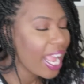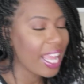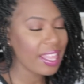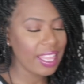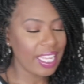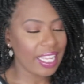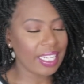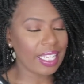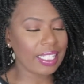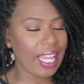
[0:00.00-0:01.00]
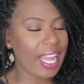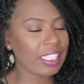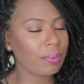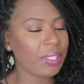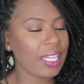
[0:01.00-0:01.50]
And then
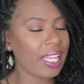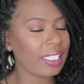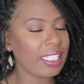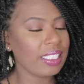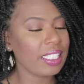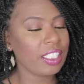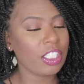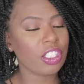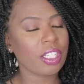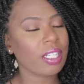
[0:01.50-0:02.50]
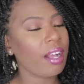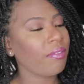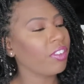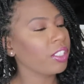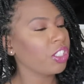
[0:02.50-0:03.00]
last but not least, this is your
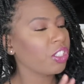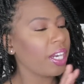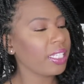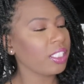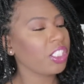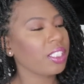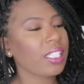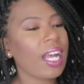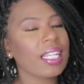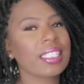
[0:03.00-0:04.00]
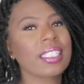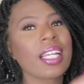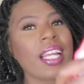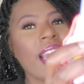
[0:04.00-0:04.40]
comfort stretch socks.